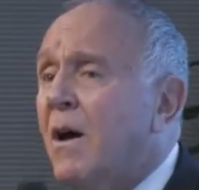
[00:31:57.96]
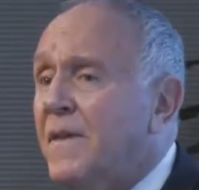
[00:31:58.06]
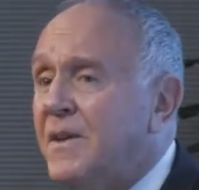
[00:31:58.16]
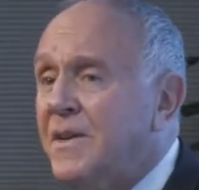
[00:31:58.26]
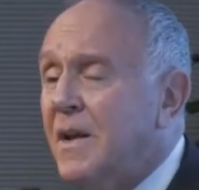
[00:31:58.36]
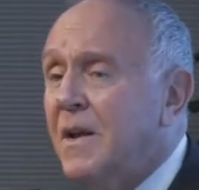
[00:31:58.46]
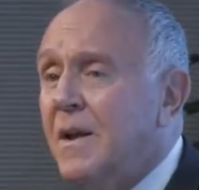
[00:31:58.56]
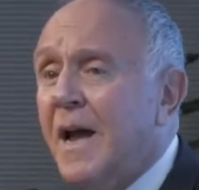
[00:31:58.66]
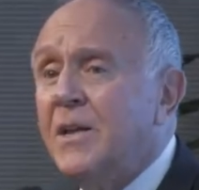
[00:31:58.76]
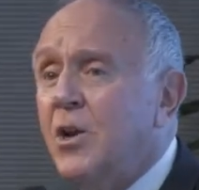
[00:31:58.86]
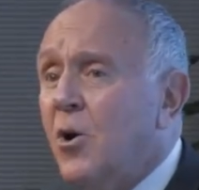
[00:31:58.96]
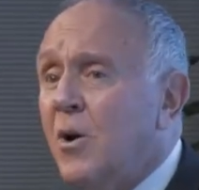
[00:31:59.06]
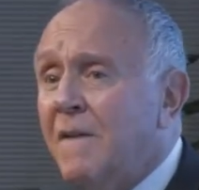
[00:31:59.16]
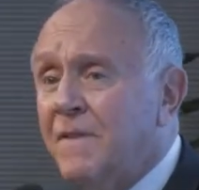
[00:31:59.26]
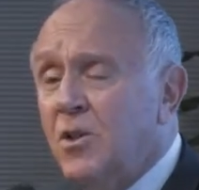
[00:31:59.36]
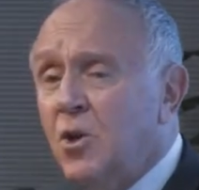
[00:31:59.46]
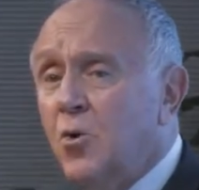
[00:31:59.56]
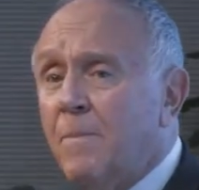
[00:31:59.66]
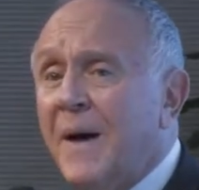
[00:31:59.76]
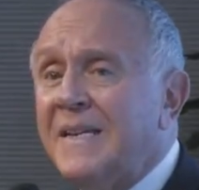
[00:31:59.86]
others. And you don't have to
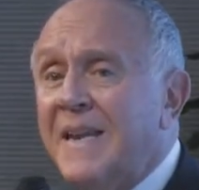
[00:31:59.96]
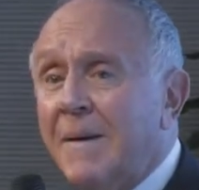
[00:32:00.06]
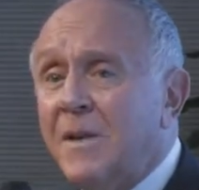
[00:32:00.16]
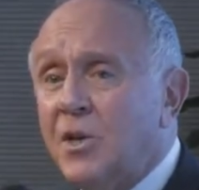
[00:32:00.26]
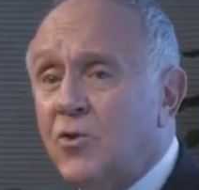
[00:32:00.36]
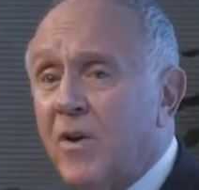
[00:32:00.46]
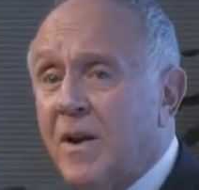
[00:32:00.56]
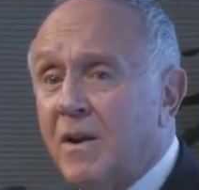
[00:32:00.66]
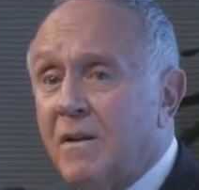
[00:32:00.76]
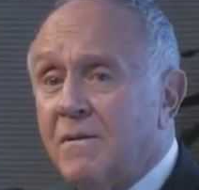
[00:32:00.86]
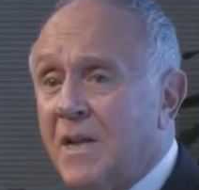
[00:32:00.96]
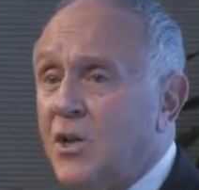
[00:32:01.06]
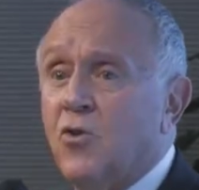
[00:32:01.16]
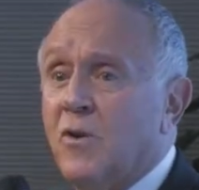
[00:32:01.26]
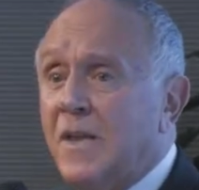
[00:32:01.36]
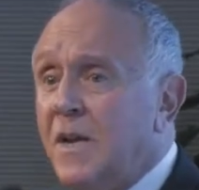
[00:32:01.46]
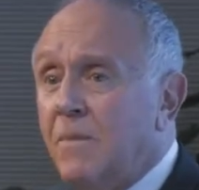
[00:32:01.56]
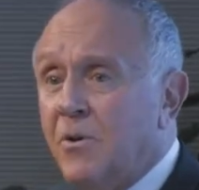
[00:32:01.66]
do it by demonstrating that you're a leader